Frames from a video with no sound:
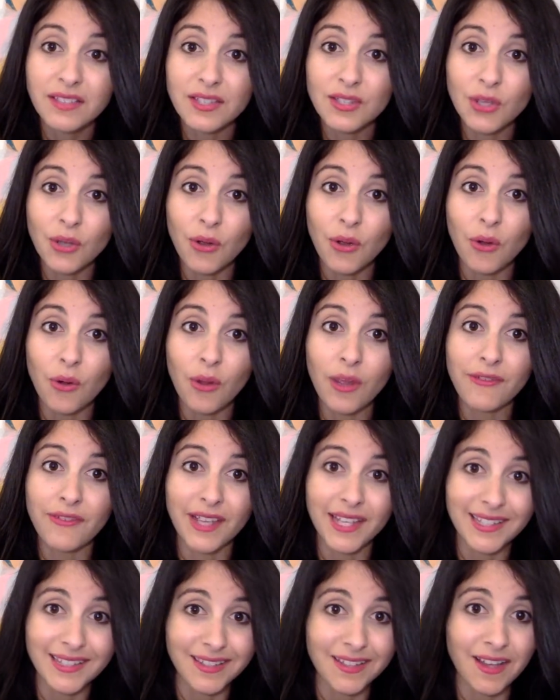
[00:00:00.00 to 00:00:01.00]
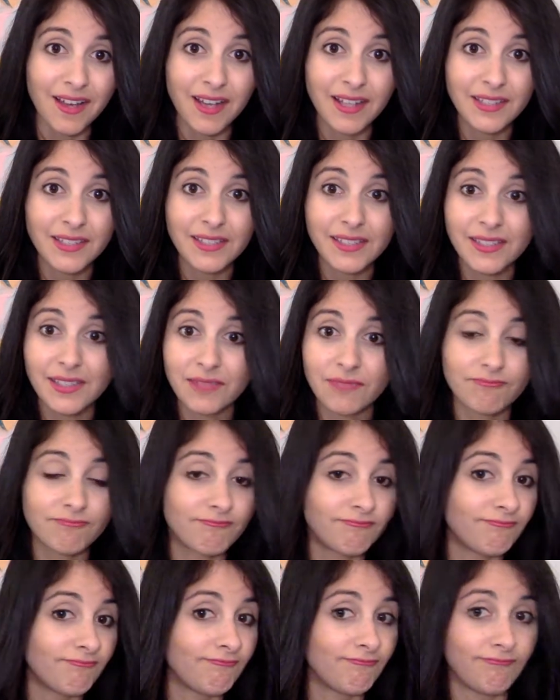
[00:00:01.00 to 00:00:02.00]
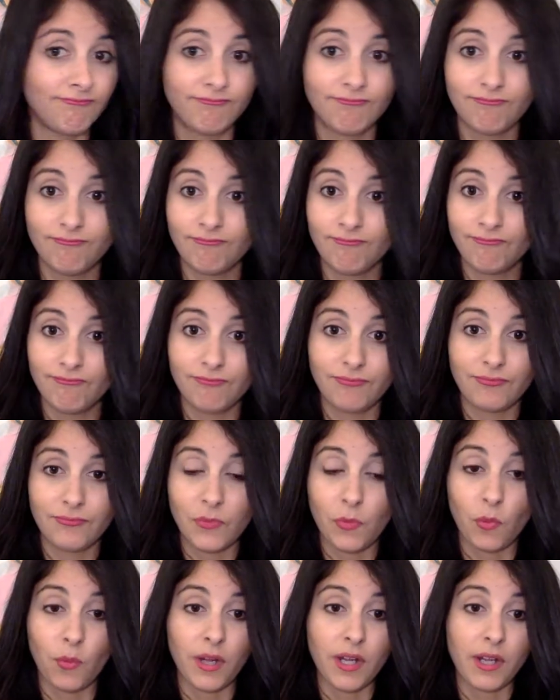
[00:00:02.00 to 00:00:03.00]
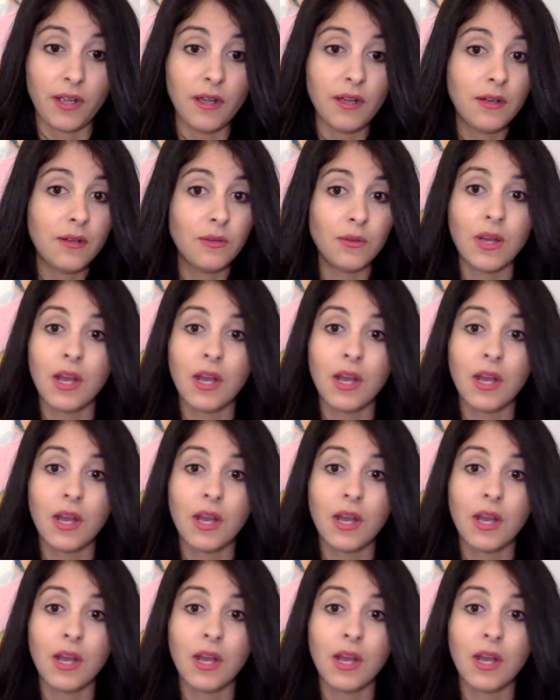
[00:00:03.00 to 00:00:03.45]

So if it gets lost, where'd it go?